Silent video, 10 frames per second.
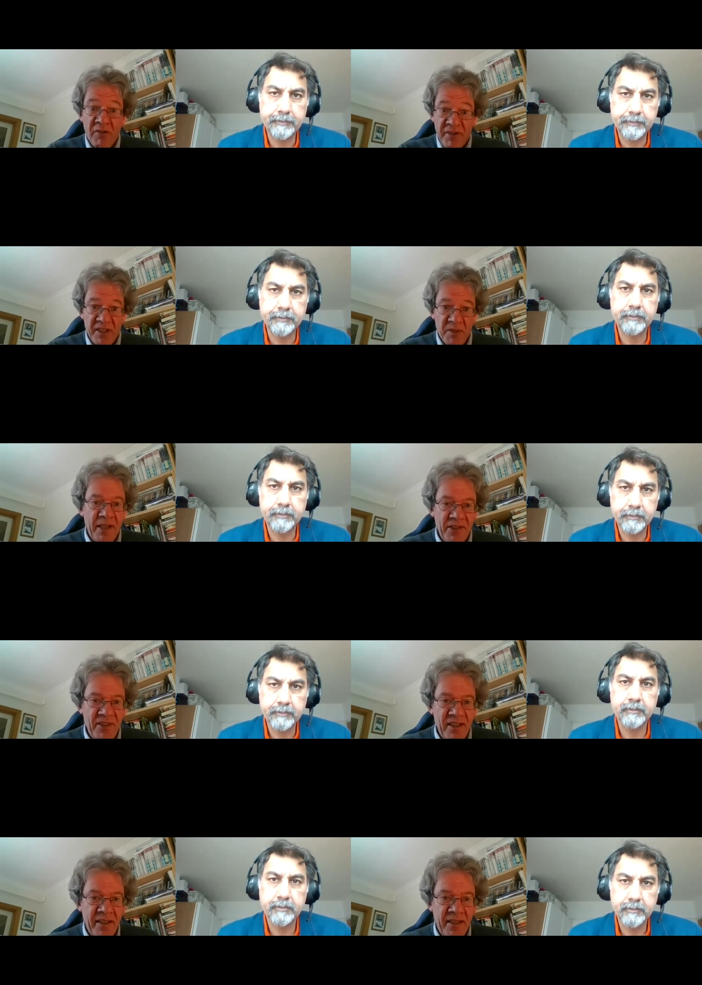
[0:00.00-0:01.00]
Speaker 1: of it
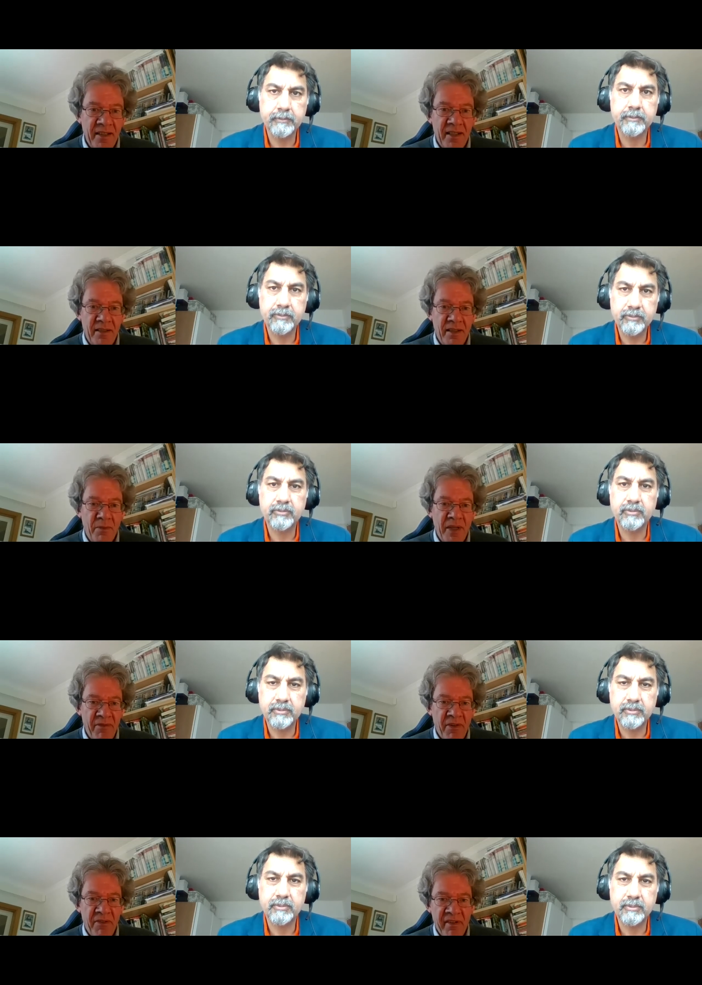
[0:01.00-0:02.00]
basically, and, and we
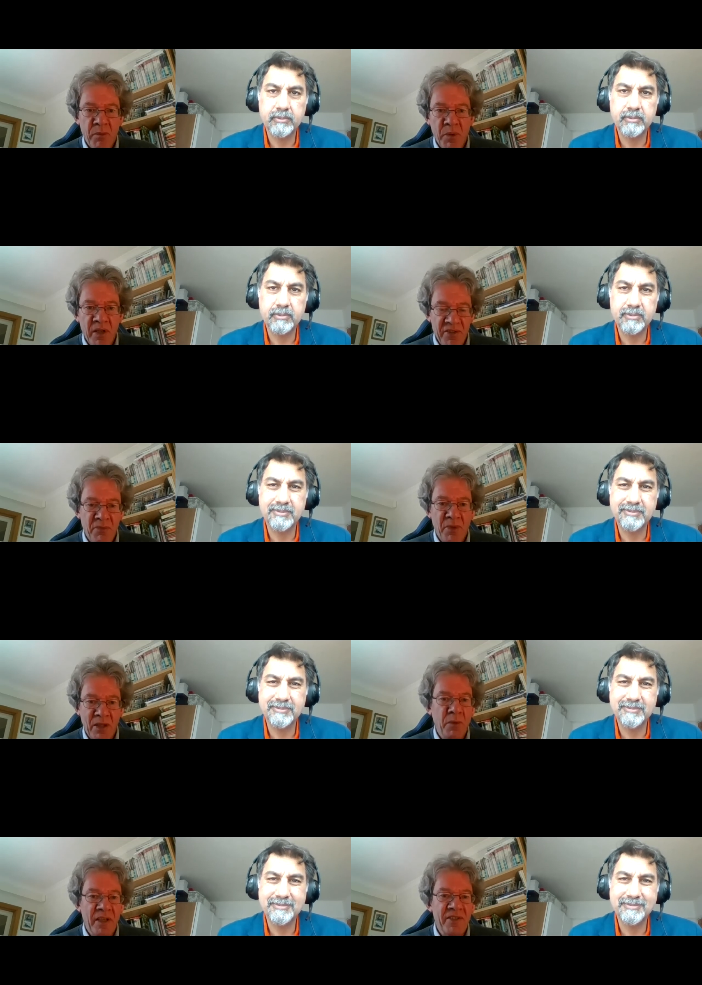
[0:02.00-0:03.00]
have a very worked,
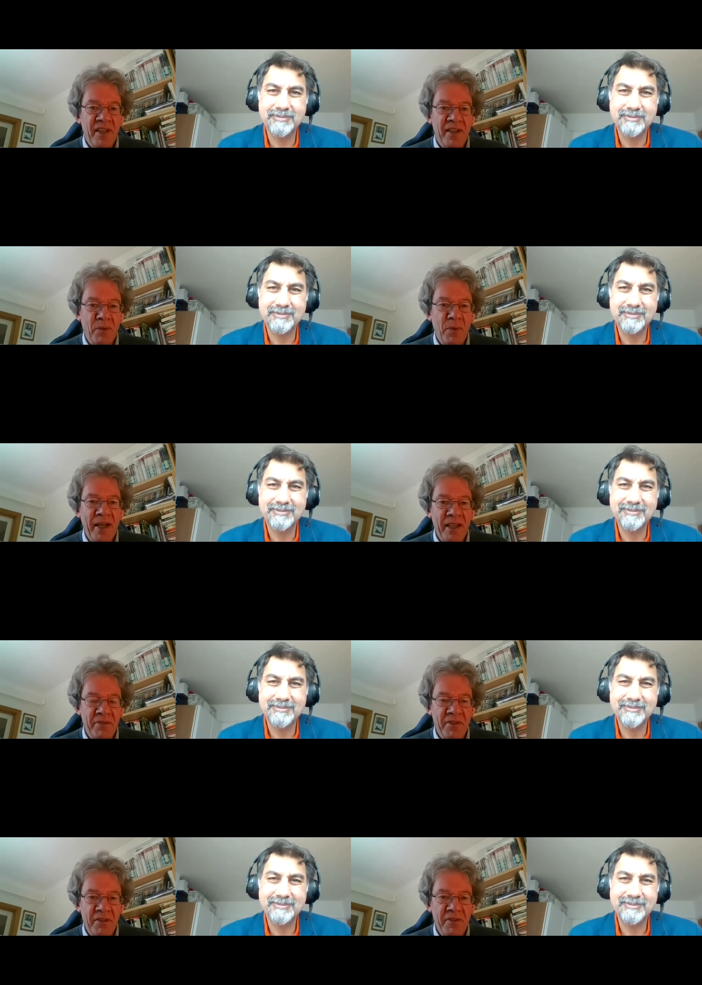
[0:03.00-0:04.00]
well worked out way of,
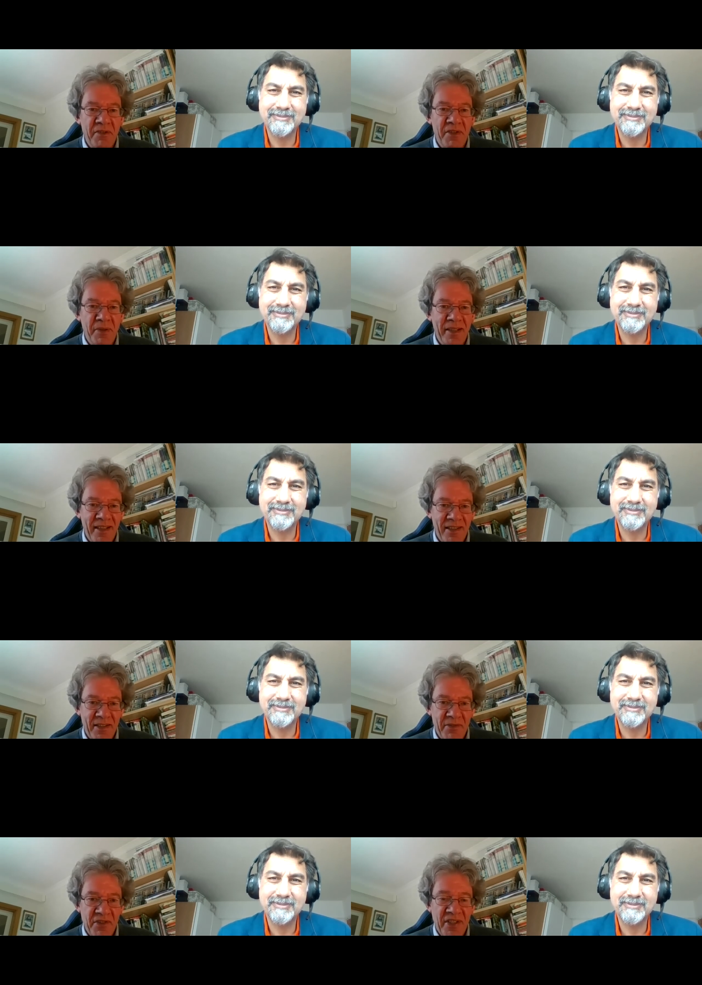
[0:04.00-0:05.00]
of doing that,
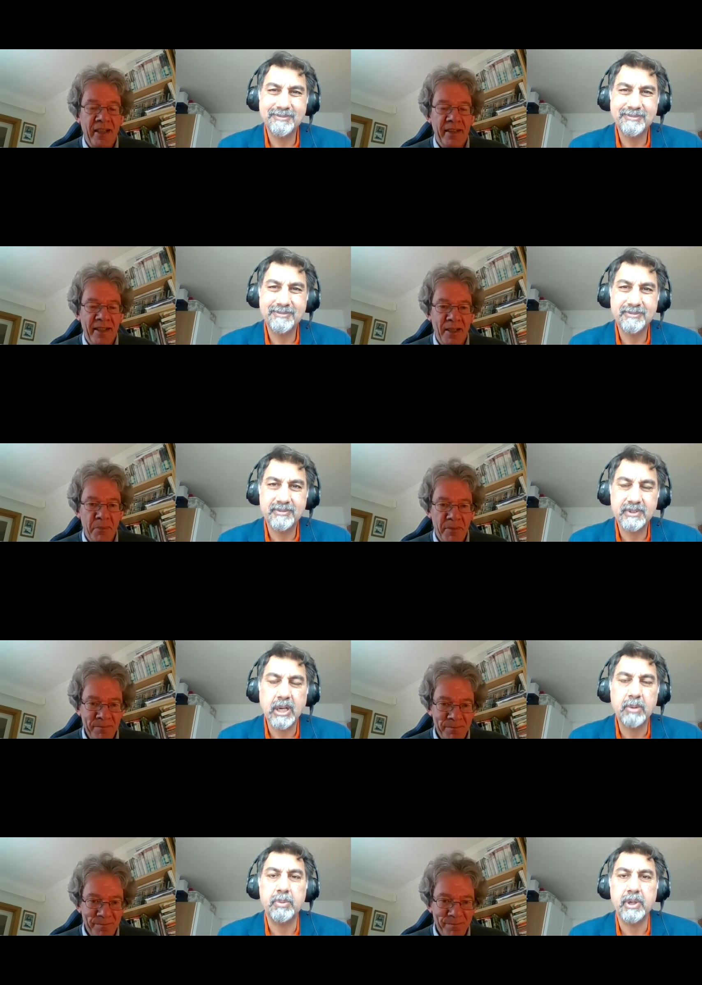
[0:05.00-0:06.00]
scaling up.
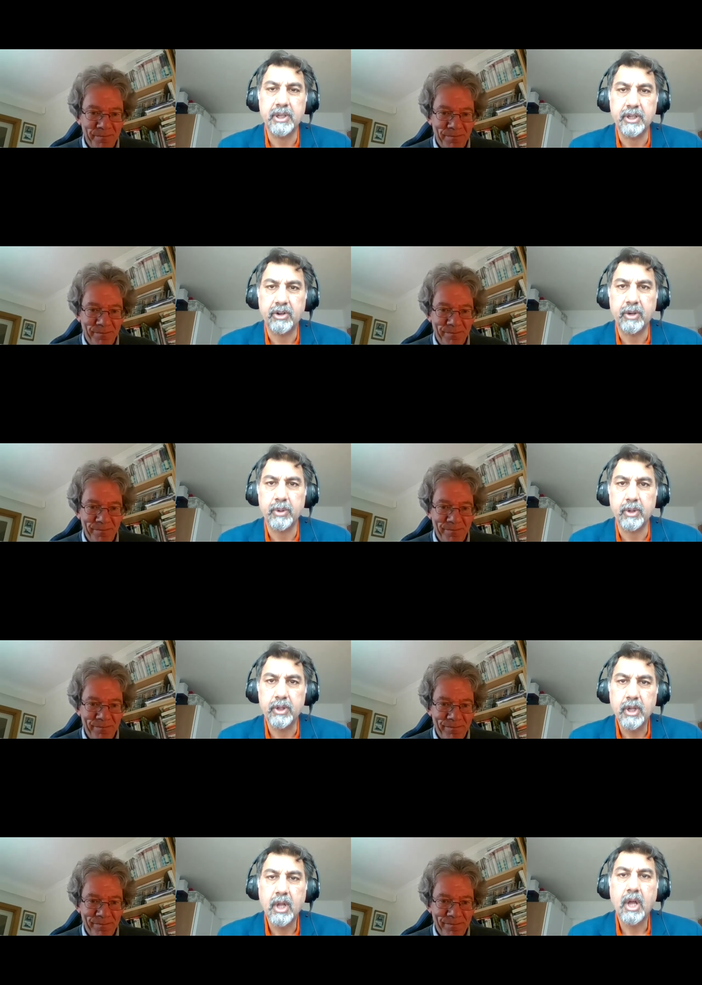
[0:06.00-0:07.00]
Speaker 2: Brilliant. well,
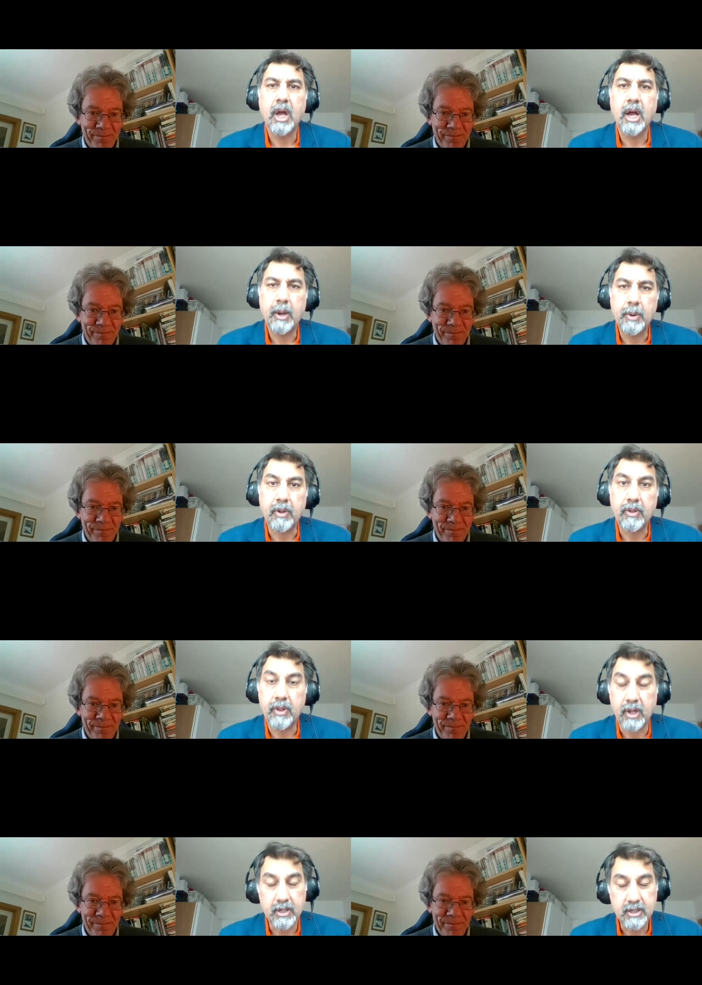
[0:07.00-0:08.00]
uh, well,
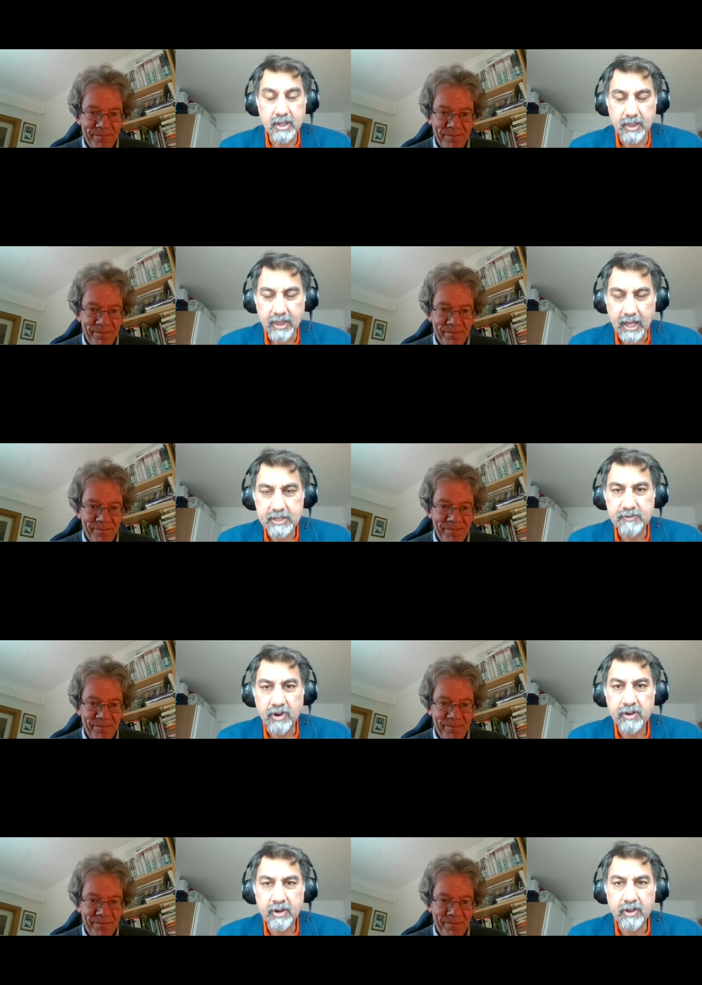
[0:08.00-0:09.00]
that's
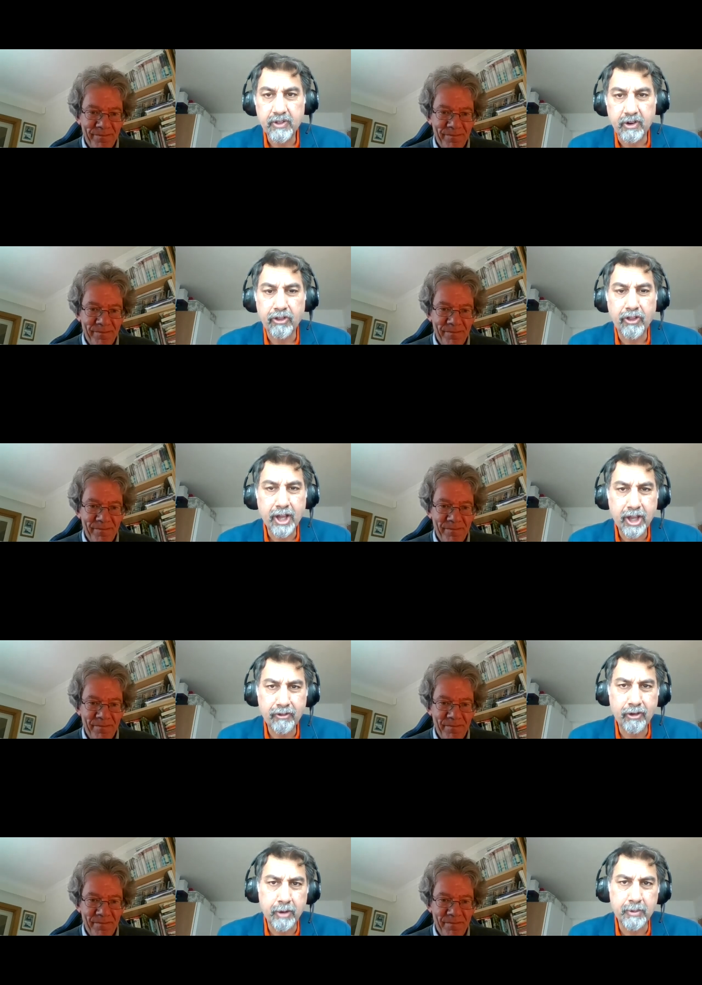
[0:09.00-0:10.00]
very very thorough. Thank you
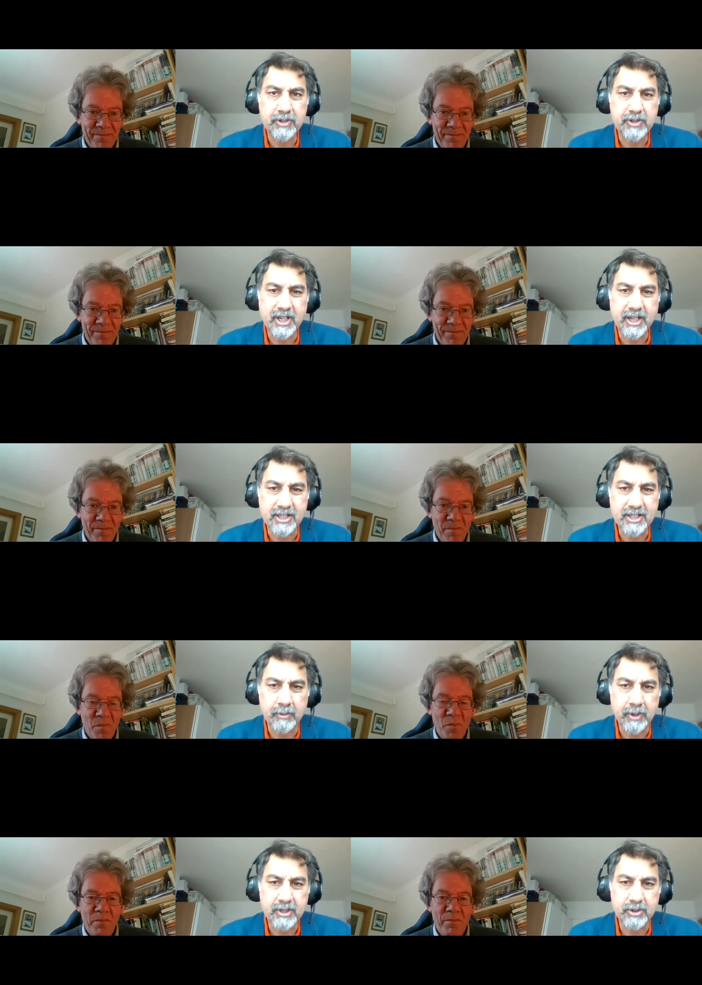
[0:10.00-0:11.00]
very much for taking the
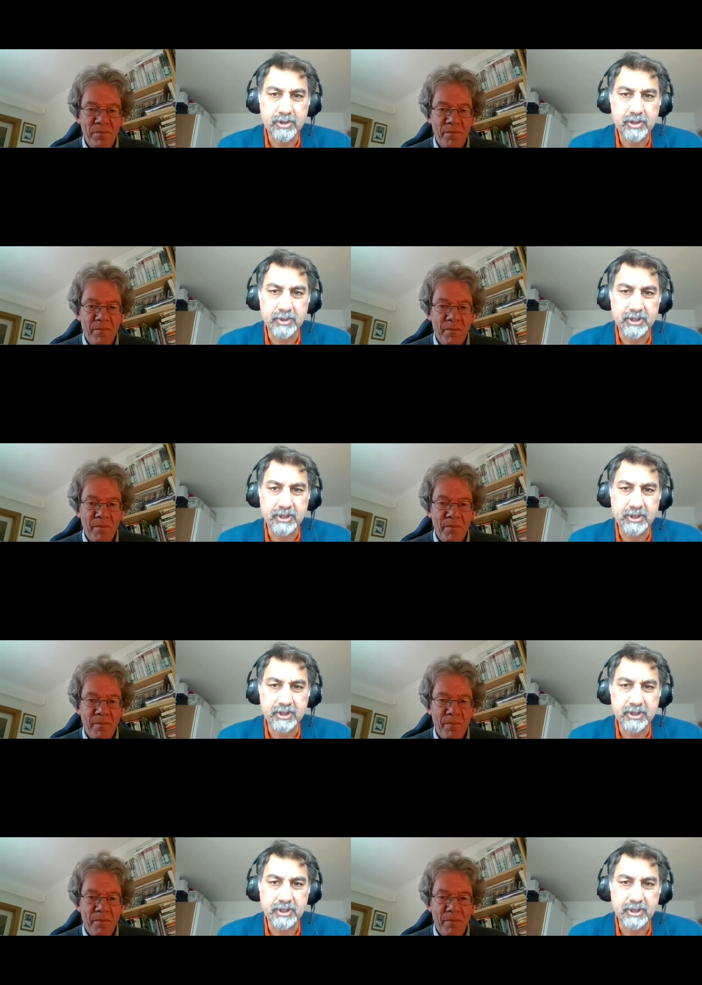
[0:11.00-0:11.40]
time out to talk to me,